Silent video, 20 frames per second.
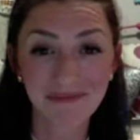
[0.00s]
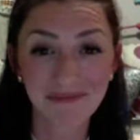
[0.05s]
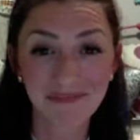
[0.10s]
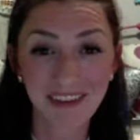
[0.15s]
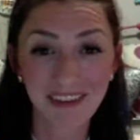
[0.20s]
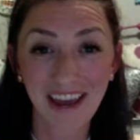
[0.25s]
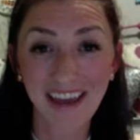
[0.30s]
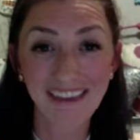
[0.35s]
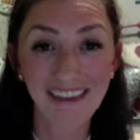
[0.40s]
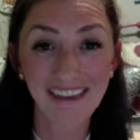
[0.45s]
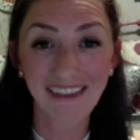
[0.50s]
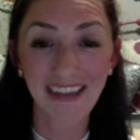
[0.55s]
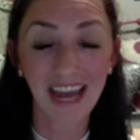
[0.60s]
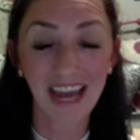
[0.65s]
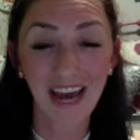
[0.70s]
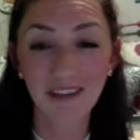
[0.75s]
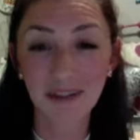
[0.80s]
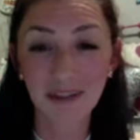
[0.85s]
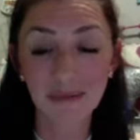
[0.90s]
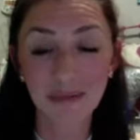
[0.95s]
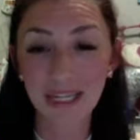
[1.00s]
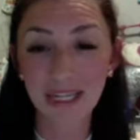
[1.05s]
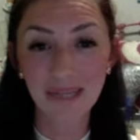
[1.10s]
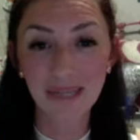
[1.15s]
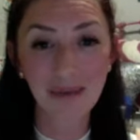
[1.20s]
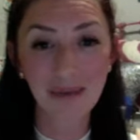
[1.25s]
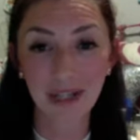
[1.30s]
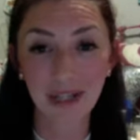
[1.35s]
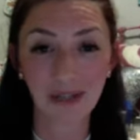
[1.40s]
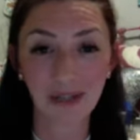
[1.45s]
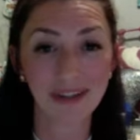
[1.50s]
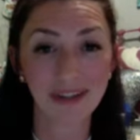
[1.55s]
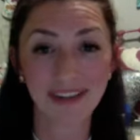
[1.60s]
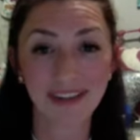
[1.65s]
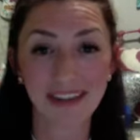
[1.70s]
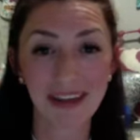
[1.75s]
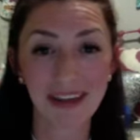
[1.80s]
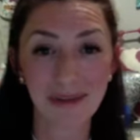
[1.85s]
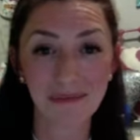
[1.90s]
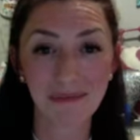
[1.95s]
and that they have something special in
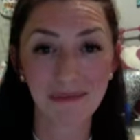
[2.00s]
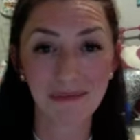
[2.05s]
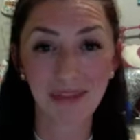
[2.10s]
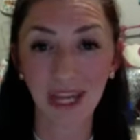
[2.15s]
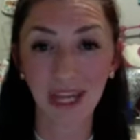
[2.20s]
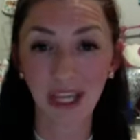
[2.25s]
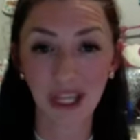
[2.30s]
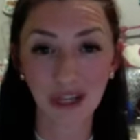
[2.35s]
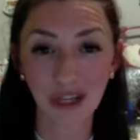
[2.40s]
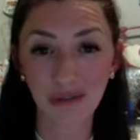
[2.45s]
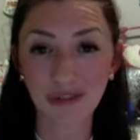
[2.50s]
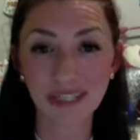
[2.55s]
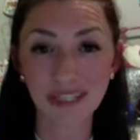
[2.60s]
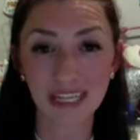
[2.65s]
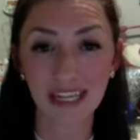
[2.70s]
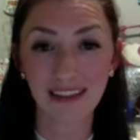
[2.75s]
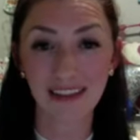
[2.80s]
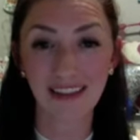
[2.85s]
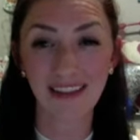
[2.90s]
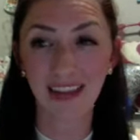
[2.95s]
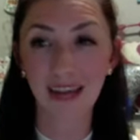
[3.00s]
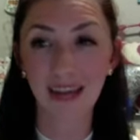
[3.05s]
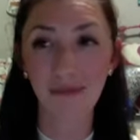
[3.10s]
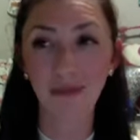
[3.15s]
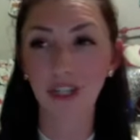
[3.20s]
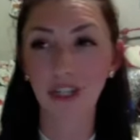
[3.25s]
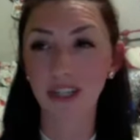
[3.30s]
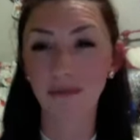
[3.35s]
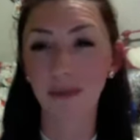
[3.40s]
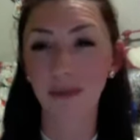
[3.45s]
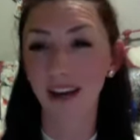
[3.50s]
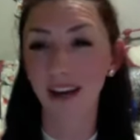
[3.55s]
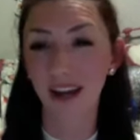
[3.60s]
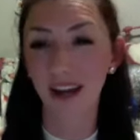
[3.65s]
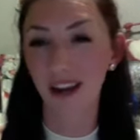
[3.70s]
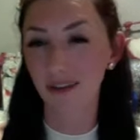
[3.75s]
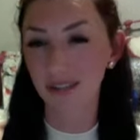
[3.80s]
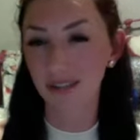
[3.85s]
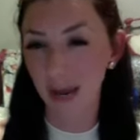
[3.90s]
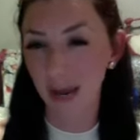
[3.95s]
them that you see that they just might not
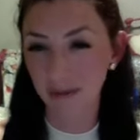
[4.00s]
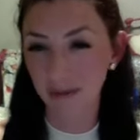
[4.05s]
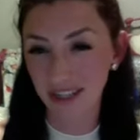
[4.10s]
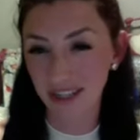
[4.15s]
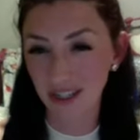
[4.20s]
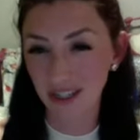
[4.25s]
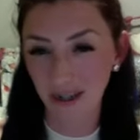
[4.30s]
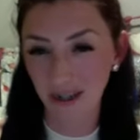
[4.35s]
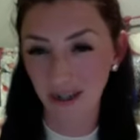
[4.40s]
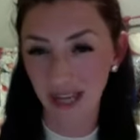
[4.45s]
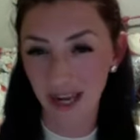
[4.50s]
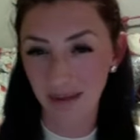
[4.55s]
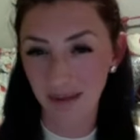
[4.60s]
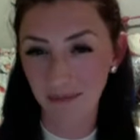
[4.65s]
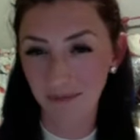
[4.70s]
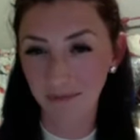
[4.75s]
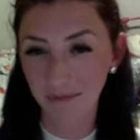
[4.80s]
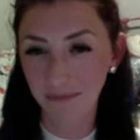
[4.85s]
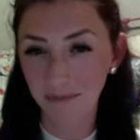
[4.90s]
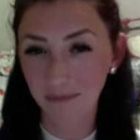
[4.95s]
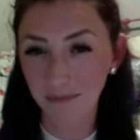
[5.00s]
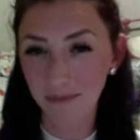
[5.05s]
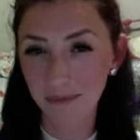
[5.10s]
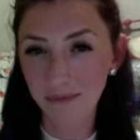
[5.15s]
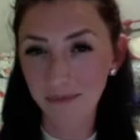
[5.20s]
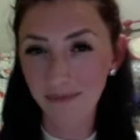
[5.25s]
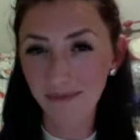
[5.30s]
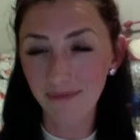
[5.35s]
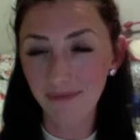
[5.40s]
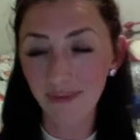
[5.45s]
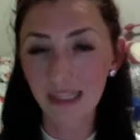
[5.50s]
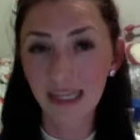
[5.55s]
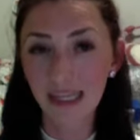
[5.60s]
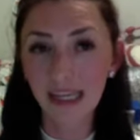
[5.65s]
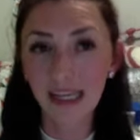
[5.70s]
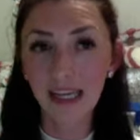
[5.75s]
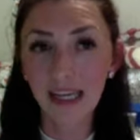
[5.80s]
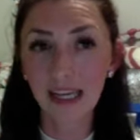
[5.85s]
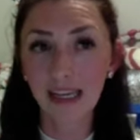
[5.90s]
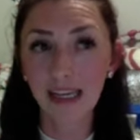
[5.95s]
have tapped into yet.
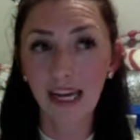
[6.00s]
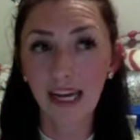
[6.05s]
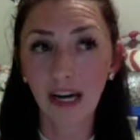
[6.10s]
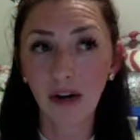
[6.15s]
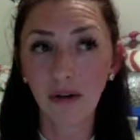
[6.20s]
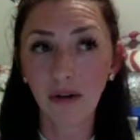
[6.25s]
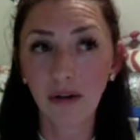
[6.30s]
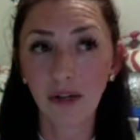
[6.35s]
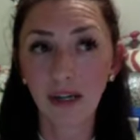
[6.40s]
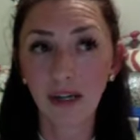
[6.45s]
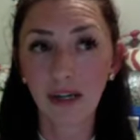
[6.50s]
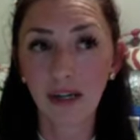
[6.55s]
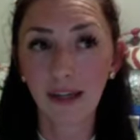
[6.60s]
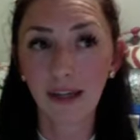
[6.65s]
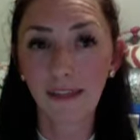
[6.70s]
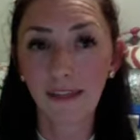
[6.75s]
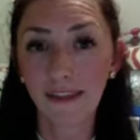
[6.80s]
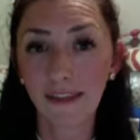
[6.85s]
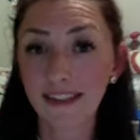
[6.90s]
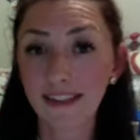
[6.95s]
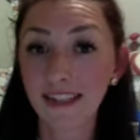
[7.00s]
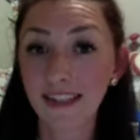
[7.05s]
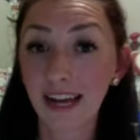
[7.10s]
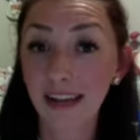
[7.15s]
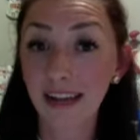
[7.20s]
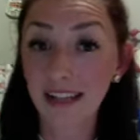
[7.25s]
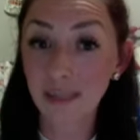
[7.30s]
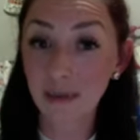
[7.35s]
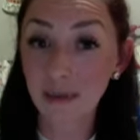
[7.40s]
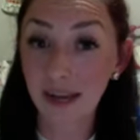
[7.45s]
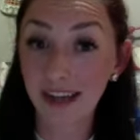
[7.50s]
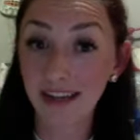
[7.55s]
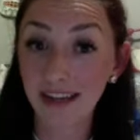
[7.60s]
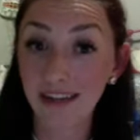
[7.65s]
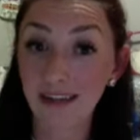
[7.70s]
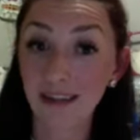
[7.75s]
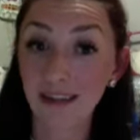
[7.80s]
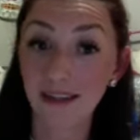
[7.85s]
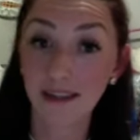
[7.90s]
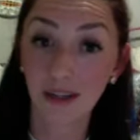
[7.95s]
Now, let's tie this back into
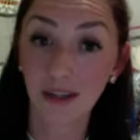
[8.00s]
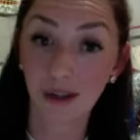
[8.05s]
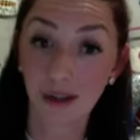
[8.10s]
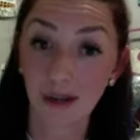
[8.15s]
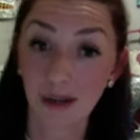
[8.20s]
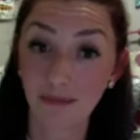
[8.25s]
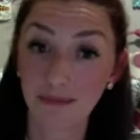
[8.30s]
Scentsy Club.